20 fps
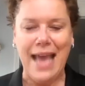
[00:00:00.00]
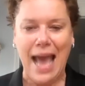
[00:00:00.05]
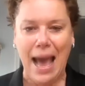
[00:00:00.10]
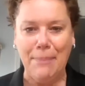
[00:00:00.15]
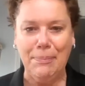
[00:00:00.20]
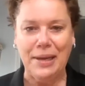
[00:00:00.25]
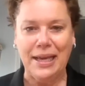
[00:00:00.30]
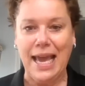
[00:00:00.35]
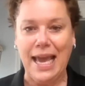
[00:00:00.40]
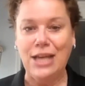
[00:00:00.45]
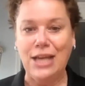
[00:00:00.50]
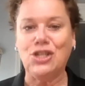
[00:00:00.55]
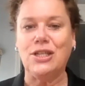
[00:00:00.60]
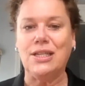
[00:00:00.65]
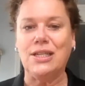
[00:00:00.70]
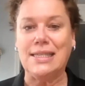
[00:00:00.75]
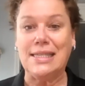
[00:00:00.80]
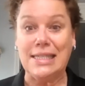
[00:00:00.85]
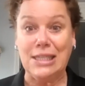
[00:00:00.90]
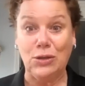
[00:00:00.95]
application
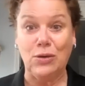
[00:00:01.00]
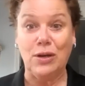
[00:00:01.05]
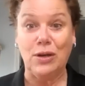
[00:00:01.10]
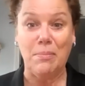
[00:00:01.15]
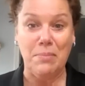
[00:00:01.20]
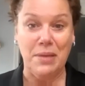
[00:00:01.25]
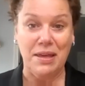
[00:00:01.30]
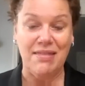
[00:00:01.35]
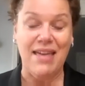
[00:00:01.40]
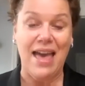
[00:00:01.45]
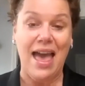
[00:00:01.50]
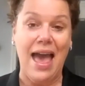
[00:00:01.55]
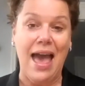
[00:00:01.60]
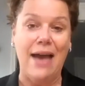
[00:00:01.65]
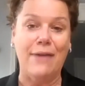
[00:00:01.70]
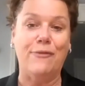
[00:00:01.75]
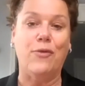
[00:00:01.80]
still can be there